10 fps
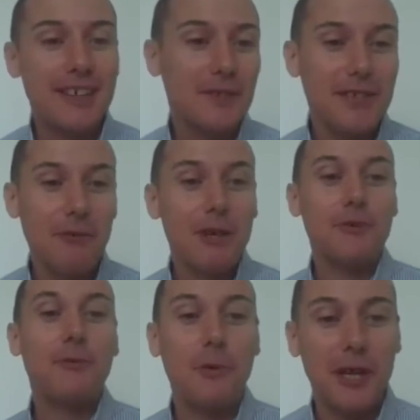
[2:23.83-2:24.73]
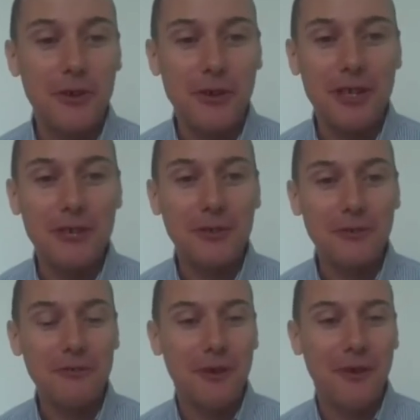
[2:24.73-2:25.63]
So I say, what are you going to
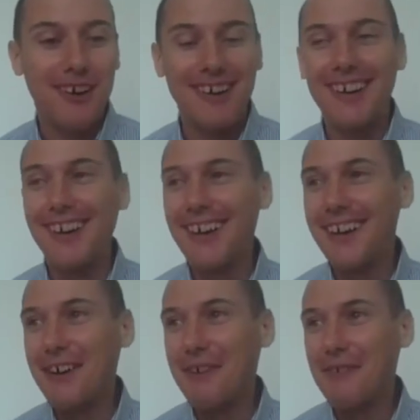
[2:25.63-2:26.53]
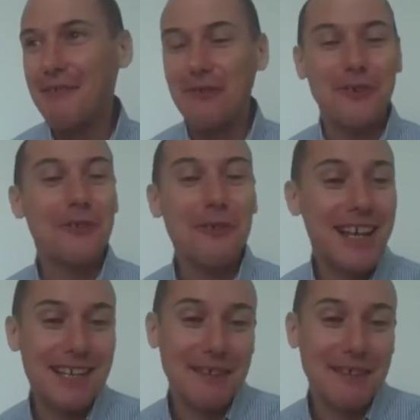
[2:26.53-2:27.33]
do for your 3 days?